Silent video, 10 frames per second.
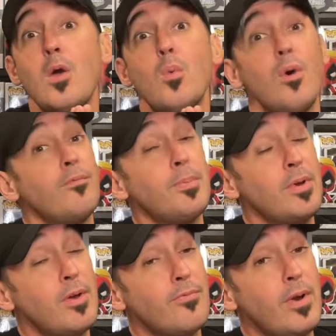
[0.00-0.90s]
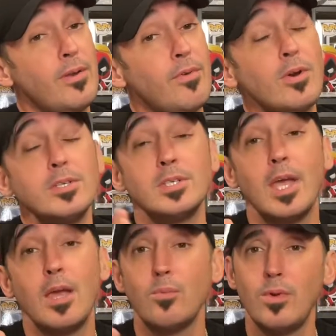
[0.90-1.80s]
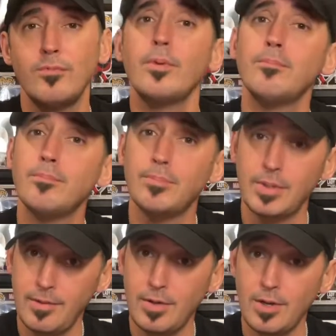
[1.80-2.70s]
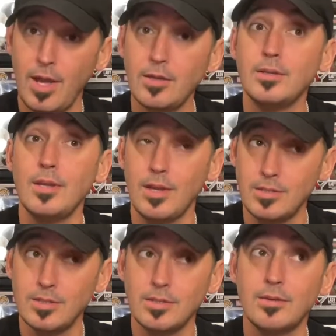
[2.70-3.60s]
One from a good friend of ours, and one from, believe it or not, yes,